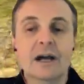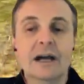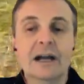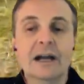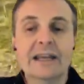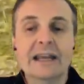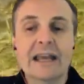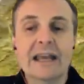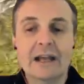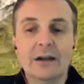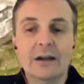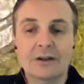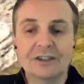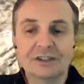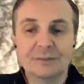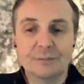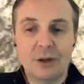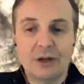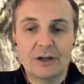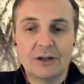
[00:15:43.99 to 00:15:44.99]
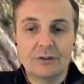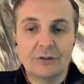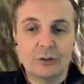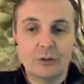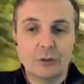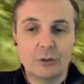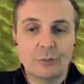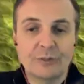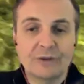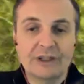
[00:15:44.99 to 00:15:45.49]
Again, I spotted
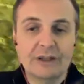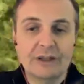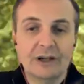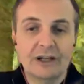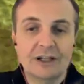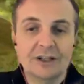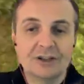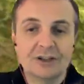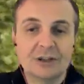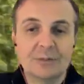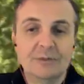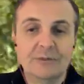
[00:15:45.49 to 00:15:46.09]
up the IS-3